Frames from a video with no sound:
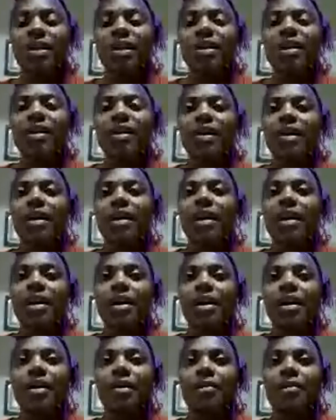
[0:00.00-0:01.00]

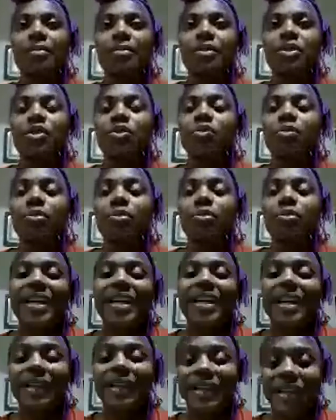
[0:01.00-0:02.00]
to bring
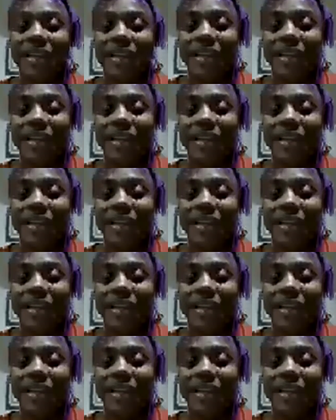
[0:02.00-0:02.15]
healing